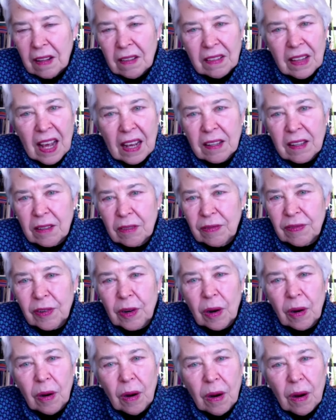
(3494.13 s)
Thank you
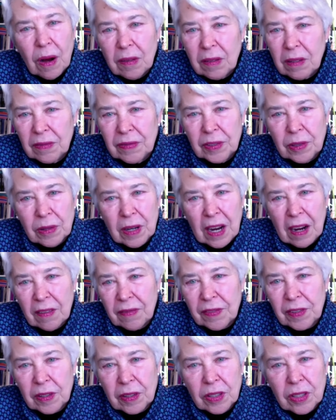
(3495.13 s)
for all of your
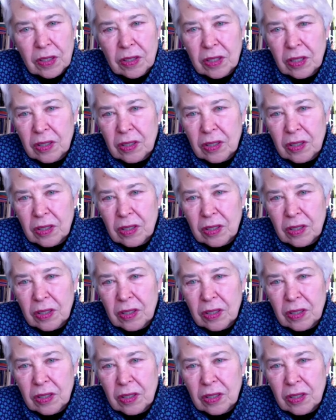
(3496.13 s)
efforts